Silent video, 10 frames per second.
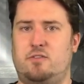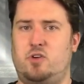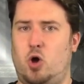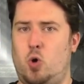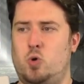of
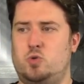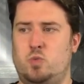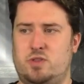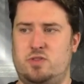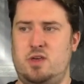go
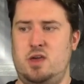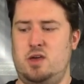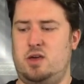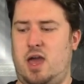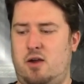with
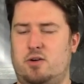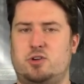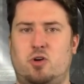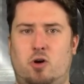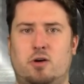the
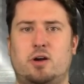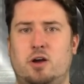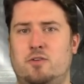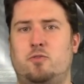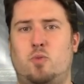character arc
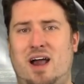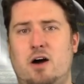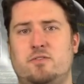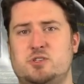of Ralph,